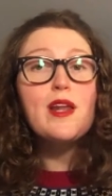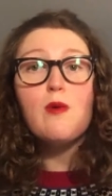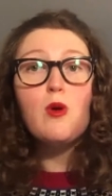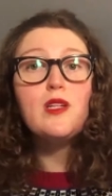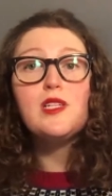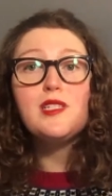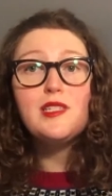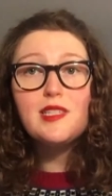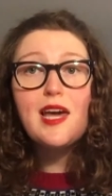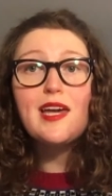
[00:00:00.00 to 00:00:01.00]
I wanted to
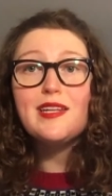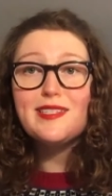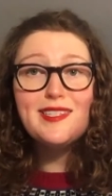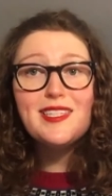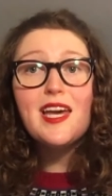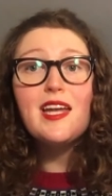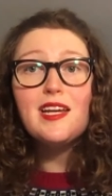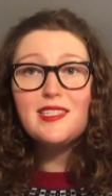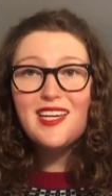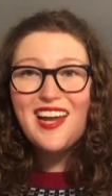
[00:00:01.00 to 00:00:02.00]
say it, instead
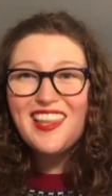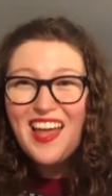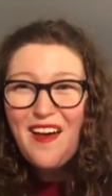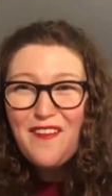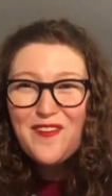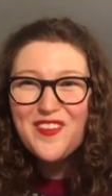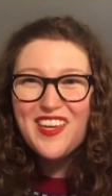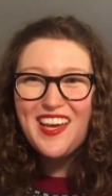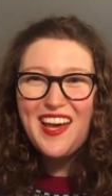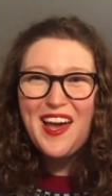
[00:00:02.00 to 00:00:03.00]
I said, I love
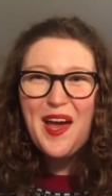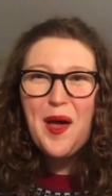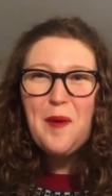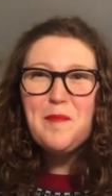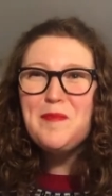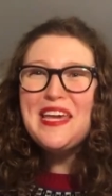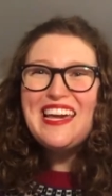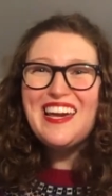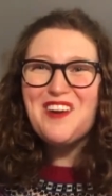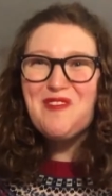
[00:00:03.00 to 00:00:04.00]

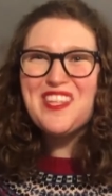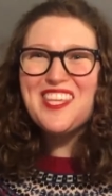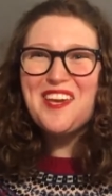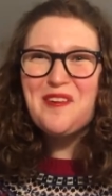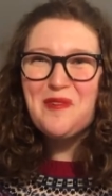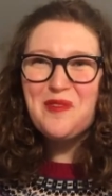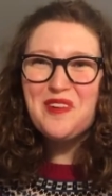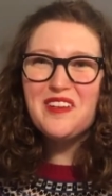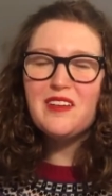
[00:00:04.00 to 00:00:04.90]
being with you.